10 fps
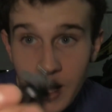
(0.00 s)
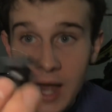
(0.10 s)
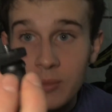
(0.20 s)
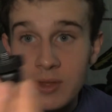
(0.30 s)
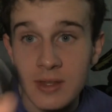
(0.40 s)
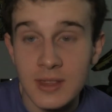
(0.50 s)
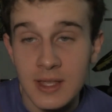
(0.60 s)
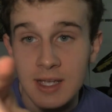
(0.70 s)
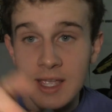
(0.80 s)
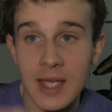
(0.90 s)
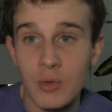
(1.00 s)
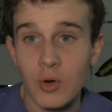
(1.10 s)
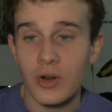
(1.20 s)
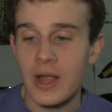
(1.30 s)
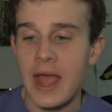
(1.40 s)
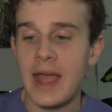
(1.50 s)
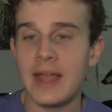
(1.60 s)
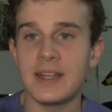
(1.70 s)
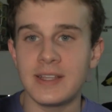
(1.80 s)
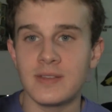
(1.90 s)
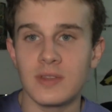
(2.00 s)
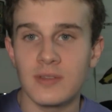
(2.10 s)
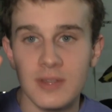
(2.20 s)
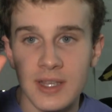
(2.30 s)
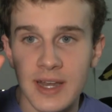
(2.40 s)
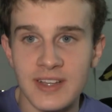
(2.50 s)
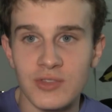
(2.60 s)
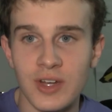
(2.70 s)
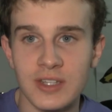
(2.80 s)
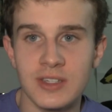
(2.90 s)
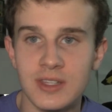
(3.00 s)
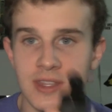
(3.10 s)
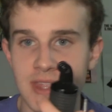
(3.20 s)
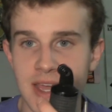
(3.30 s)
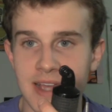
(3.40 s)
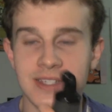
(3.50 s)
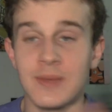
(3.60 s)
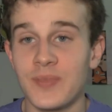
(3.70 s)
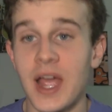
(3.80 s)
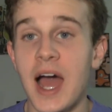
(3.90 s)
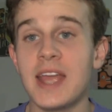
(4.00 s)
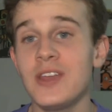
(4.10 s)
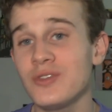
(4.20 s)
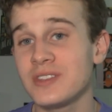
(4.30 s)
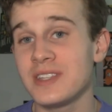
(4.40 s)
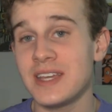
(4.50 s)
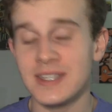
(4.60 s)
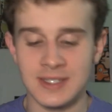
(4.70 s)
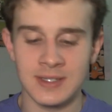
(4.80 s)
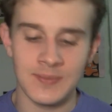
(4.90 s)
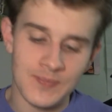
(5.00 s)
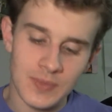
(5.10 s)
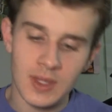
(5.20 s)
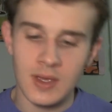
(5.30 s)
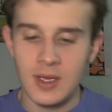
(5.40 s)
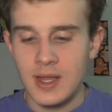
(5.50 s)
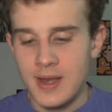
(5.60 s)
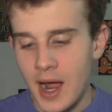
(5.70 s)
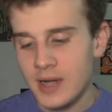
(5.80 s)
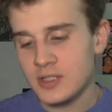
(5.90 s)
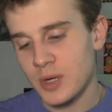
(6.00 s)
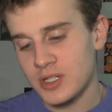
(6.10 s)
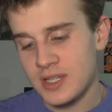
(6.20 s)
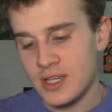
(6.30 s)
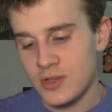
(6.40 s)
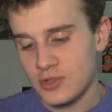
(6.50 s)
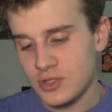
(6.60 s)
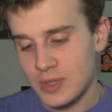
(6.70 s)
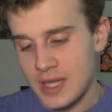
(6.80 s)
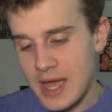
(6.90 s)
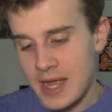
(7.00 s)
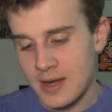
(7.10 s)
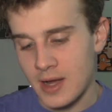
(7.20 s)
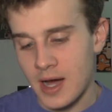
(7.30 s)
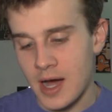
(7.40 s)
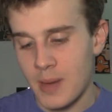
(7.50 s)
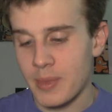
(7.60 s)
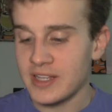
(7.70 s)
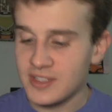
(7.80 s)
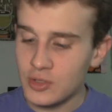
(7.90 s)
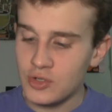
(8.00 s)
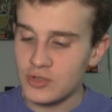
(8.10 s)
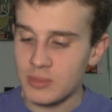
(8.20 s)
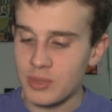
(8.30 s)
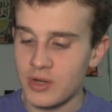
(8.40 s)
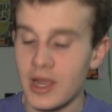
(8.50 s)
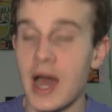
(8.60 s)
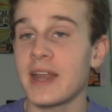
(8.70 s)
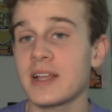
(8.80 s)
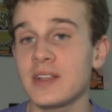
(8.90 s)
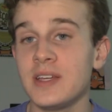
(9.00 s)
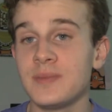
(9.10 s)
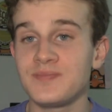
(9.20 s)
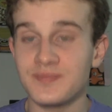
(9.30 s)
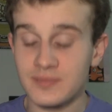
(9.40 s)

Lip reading: bottom of the camcorder, and it connects right to this. I use this not as much as I used to again, but I still use it periodically.